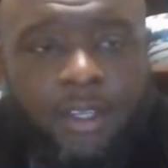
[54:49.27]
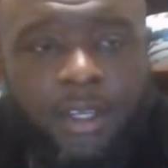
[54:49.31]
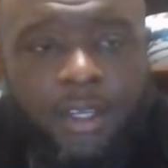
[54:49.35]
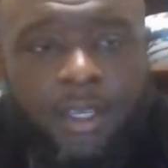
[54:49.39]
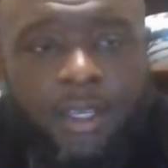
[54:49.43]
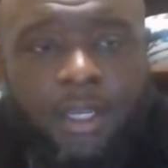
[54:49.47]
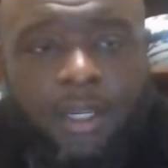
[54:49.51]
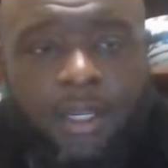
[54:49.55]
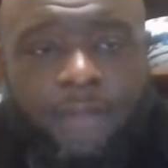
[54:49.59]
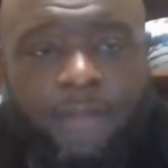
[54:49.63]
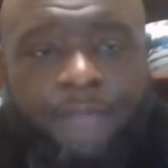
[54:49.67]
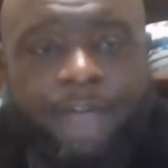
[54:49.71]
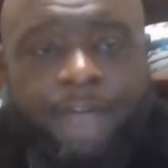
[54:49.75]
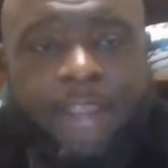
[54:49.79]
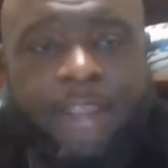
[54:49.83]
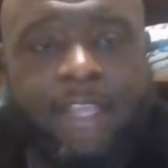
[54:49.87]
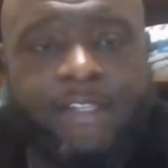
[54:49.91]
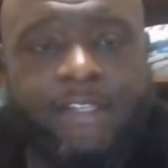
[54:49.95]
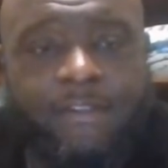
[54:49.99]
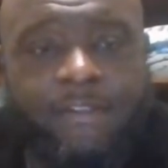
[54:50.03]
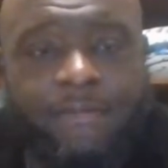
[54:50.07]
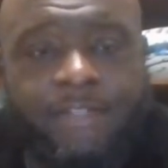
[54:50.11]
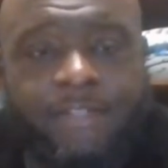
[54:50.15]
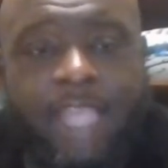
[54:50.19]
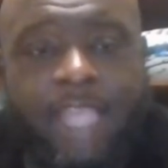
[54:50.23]
The Feast
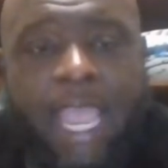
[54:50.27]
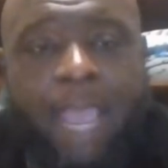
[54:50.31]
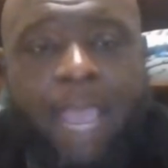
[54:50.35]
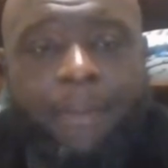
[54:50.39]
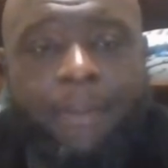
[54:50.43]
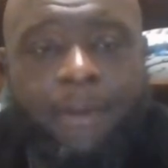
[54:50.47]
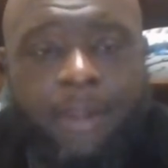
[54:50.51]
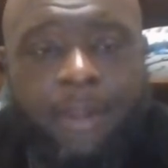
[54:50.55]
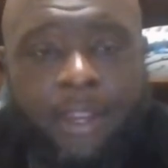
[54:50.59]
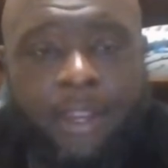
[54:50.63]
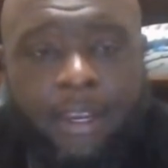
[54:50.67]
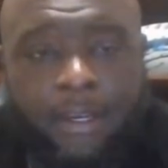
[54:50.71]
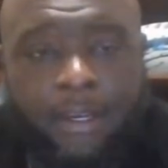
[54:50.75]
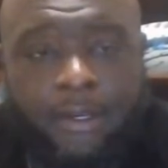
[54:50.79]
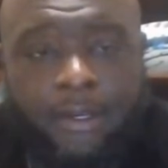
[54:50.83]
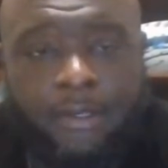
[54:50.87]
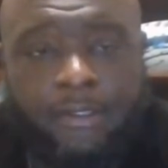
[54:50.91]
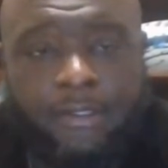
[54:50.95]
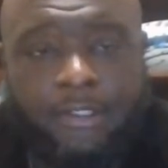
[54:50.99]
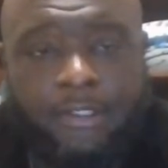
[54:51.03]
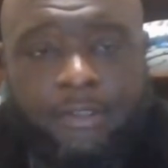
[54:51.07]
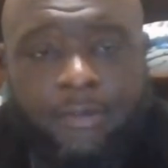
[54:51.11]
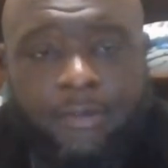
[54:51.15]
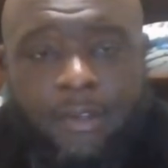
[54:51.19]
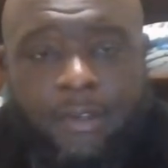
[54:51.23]
of Tabernacles
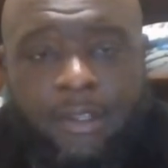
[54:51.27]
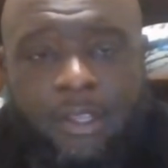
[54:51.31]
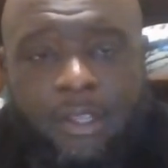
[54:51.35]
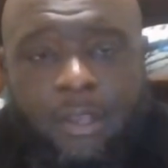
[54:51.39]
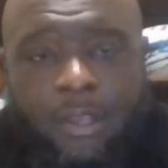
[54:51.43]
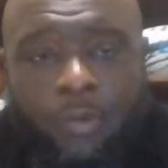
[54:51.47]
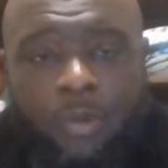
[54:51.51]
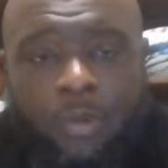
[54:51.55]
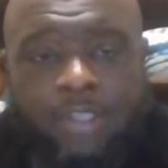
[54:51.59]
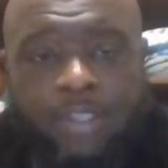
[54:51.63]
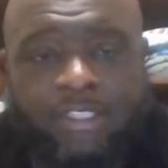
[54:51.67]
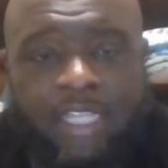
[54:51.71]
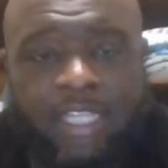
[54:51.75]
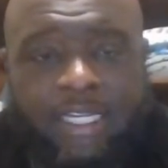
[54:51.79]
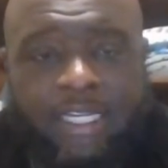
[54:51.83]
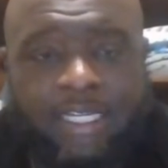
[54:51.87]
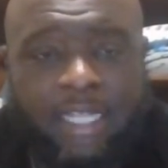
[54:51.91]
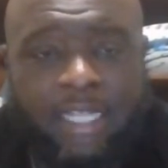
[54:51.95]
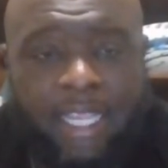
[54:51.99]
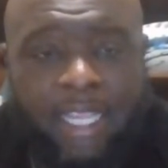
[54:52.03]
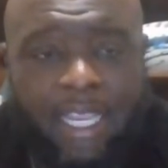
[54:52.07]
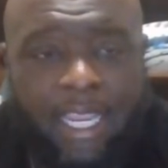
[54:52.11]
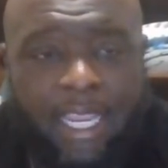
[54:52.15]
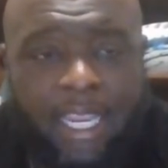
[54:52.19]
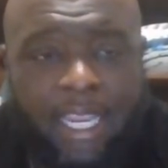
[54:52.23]
was at the
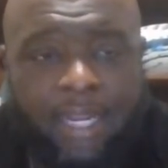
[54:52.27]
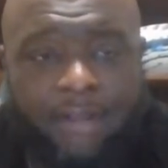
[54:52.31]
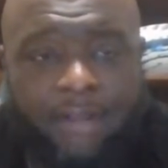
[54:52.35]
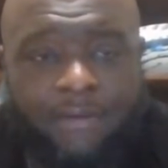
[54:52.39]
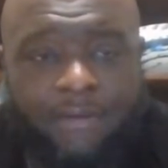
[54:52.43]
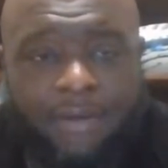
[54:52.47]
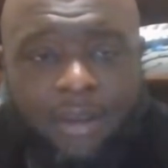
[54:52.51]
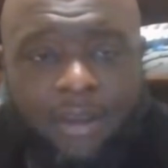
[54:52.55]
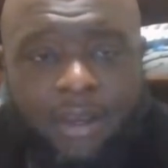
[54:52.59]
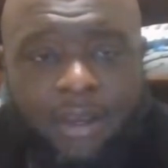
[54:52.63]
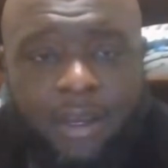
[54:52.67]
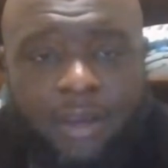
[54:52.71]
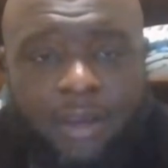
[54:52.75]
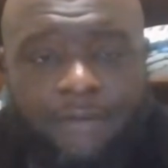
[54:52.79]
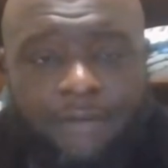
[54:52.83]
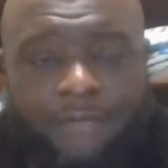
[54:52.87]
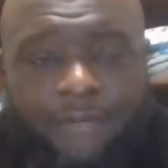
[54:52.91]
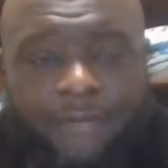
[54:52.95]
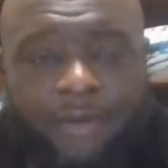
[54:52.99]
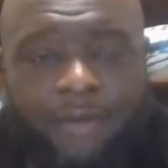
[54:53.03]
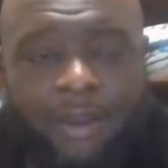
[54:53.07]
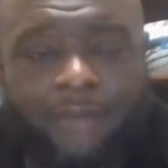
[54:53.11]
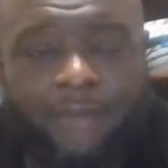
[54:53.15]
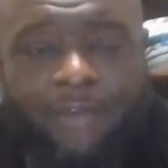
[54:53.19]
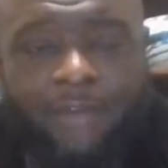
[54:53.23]
end of
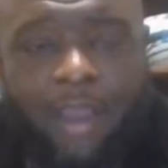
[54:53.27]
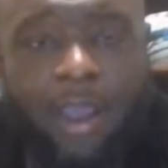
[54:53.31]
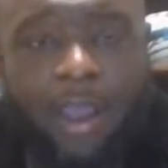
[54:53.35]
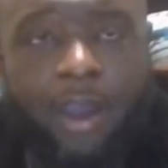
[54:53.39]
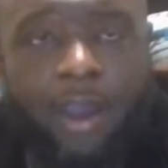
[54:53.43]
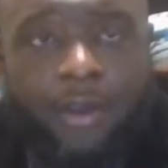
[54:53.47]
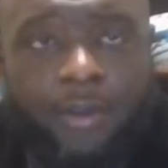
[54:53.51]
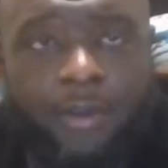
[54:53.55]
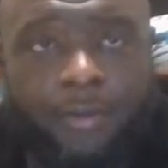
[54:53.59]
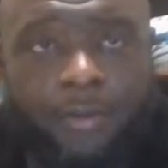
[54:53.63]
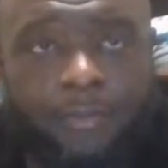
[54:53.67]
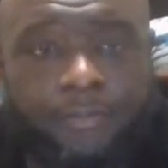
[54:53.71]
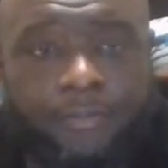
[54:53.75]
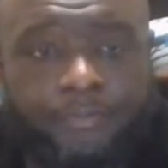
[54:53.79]
autumn.